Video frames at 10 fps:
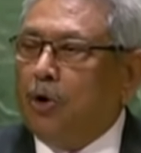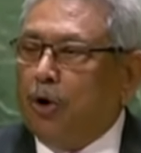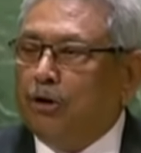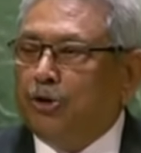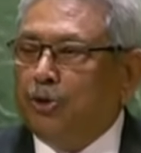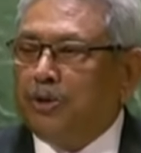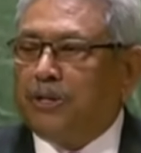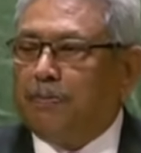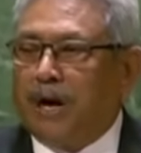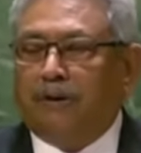all those
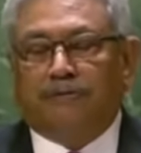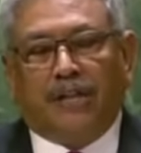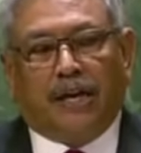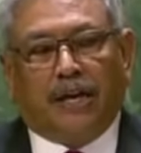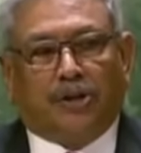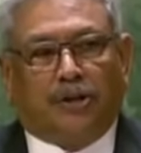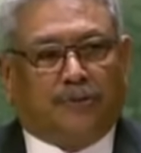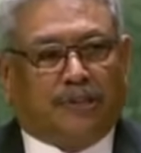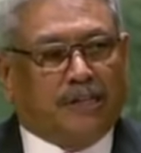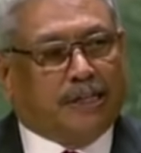above the age of
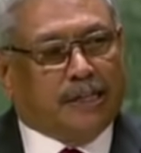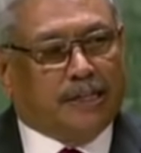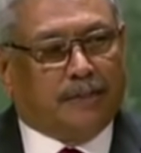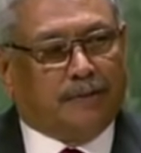30.